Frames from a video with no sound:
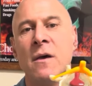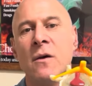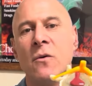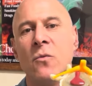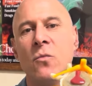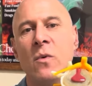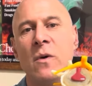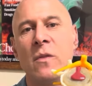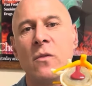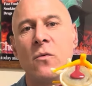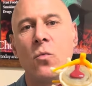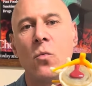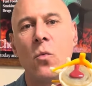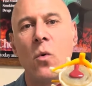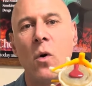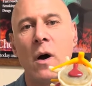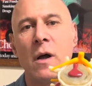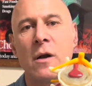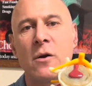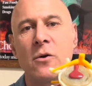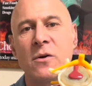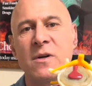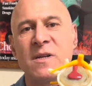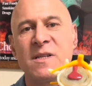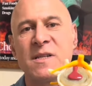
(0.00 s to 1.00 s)
When the
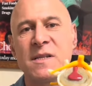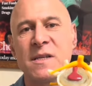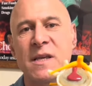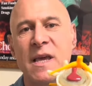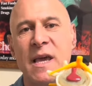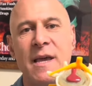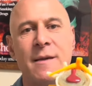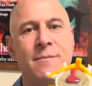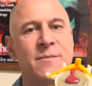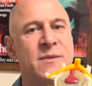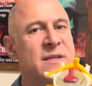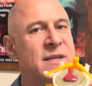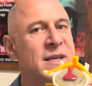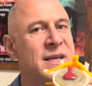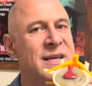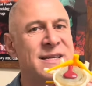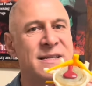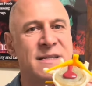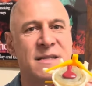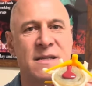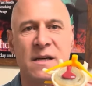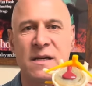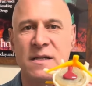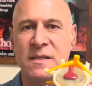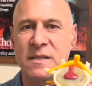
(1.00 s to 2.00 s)
water escapes,
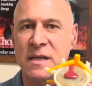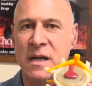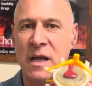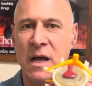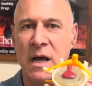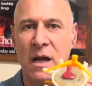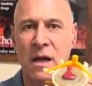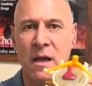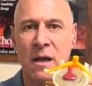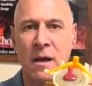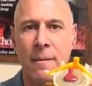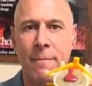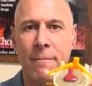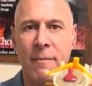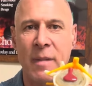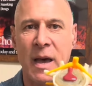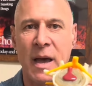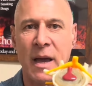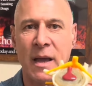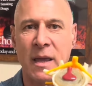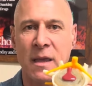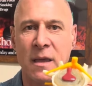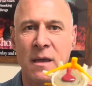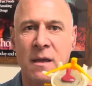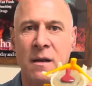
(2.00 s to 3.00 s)
it does not come
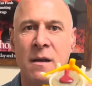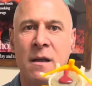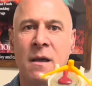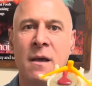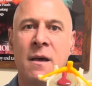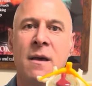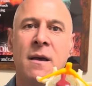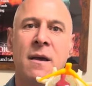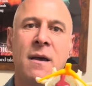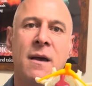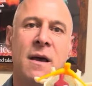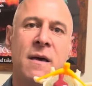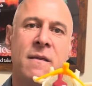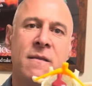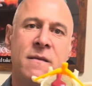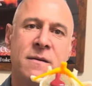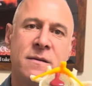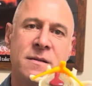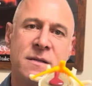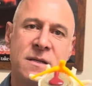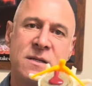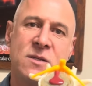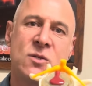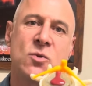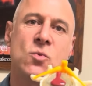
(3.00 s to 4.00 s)
back in, and the
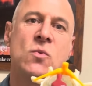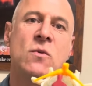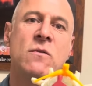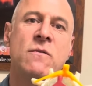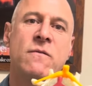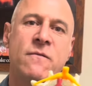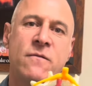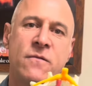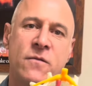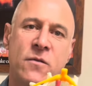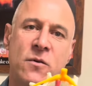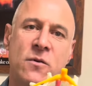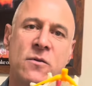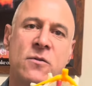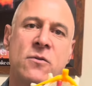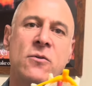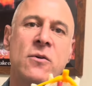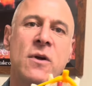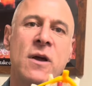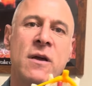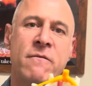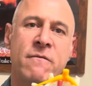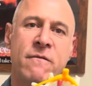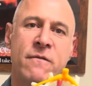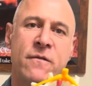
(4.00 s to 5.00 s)
disc will further
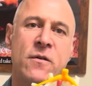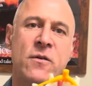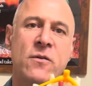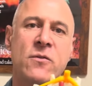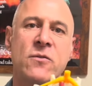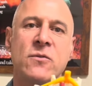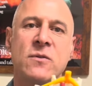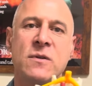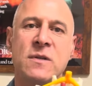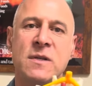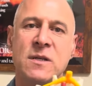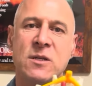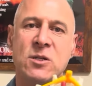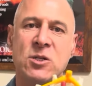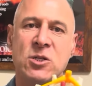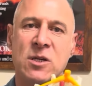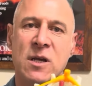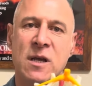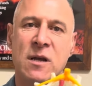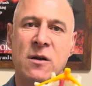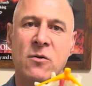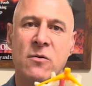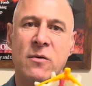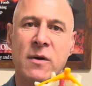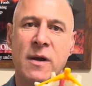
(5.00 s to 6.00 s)
and further
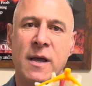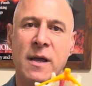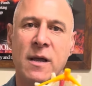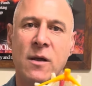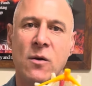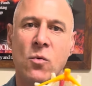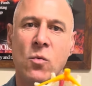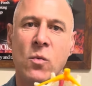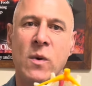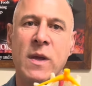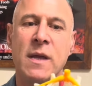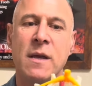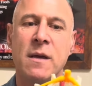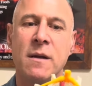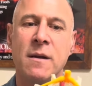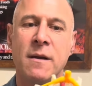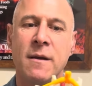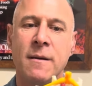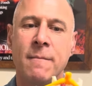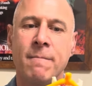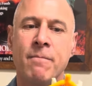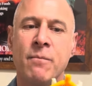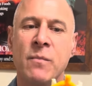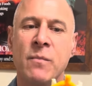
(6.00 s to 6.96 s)
degenerate, weakening.